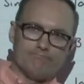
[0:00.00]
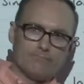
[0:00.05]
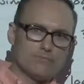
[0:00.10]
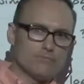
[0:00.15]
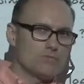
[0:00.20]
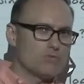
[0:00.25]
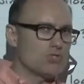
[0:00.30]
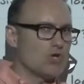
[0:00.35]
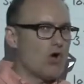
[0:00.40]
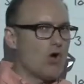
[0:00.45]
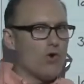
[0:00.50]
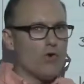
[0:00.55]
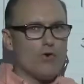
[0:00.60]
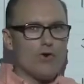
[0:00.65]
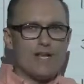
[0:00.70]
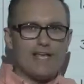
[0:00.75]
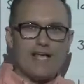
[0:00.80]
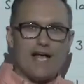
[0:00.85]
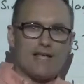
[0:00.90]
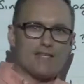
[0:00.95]
It's
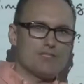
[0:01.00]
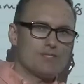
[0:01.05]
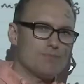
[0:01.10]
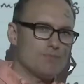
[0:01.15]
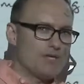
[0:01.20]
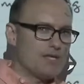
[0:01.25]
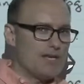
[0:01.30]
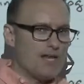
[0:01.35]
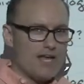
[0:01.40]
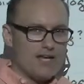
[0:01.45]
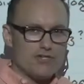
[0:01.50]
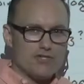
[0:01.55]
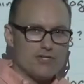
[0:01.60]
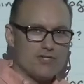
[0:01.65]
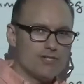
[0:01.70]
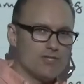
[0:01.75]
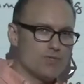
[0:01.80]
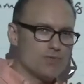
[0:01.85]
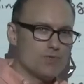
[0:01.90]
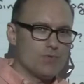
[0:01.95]
already got some
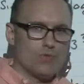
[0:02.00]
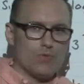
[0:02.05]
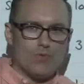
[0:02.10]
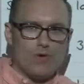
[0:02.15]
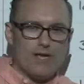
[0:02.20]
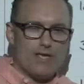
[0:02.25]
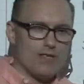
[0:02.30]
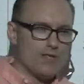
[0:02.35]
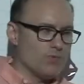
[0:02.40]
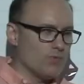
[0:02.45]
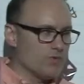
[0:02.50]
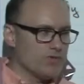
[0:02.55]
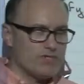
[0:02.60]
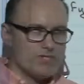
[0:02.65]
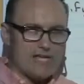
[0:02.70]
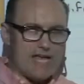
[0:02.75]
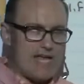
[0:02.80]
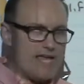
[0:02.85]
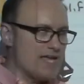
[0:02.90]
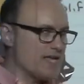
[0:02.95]
connections with the way that we're
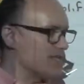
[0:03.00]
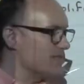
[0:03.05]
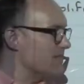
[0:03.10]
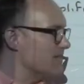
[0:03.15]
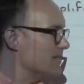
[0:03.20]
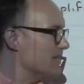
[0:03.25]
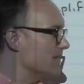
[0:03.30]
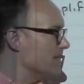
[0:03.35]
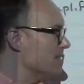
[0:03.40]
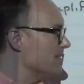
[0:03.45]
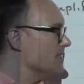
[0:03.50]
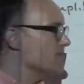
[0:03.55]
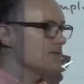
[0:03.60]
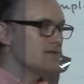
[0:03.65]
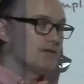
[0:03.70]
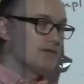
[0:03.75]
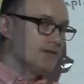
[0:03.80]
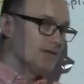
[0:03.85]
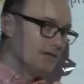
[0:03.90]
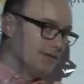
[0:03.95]
saying
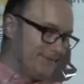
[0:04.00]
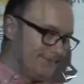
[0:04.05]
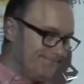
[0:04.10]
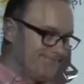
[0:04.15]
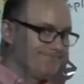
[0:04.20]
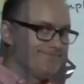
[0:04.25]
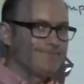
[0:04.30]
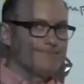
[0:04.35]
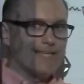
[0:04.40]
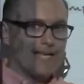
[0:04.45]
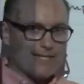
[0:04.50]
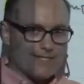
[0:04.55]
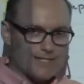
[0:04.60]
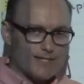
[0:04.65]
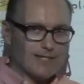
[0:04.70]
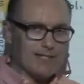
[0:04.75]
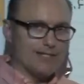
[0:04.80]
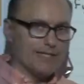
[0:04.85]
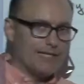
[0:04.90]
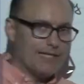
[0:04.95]
things. That's
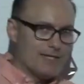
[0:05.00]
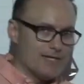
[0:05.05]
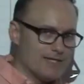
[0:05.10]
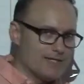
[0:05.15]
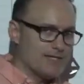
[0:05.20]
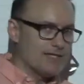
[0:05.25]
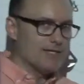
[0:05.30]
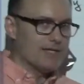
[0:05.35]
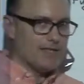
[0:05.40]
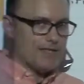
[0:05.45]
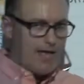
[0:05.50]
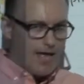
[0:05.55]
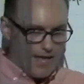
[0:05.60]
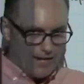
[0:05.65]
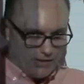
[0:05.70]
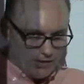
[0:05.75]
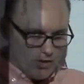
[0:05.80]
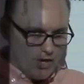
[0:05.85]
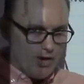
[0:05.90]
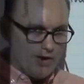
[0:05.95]
going to lead us into
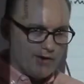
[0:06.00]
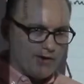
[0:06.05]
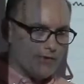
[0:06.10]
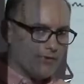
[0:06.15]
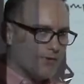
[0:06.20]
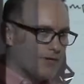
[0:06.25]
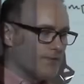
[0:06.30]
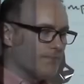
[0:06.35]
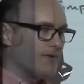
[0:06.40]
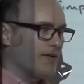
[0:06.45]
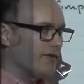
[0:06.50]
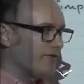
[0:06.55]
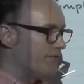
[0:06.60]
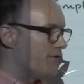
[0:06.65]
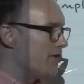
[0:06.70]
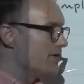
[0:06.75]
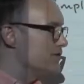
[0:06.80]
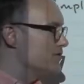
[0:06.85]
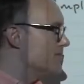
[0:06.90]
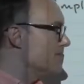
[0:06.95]
that logarithmic
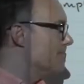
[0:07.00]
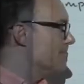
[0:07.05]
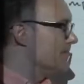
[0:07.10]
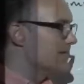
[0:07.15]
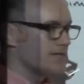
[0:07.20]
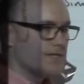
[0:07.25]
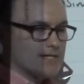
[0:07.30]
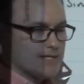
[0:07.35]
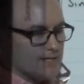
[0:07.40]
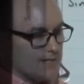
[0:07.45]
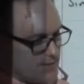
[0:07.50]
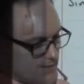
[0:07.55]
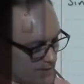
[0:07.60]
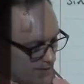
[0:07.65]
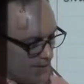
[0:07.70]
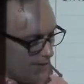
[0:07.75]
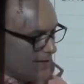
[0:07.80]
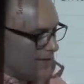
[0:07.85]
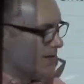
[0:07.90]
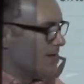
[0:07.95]
function business
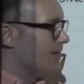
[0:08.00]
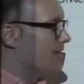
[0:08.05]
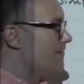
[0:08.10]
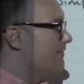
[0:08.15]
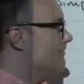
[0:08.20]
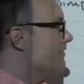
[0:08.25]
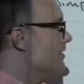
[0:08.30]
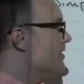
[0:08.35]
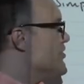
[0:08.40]
very